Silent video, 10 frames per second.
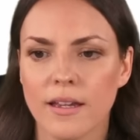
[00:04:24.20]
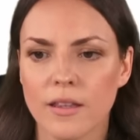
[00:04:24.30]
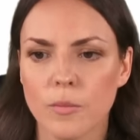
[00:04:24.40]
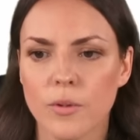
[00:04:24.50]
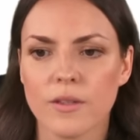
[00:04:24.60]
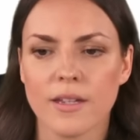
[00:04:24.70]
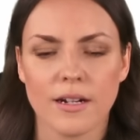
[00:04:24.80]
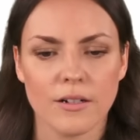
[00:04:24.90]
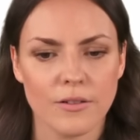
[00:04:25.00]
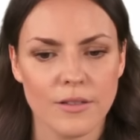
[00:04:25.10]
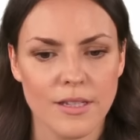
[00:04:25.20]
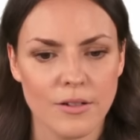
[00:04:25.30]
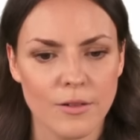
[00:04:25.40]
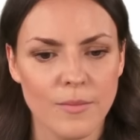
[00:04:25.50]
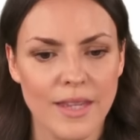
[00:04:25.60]
And the Pythagorean
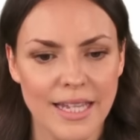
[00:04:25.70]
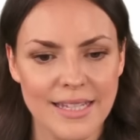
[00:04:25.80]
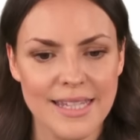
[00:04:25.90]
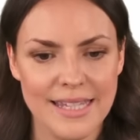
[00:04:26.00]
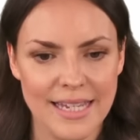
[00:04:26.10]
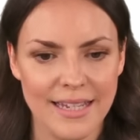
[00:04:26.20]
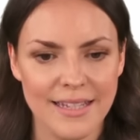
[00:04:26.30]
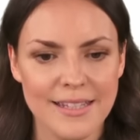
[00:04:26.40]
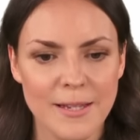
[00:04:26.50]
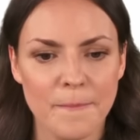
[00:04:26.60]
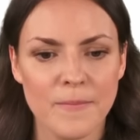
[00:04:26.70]
theorem then says,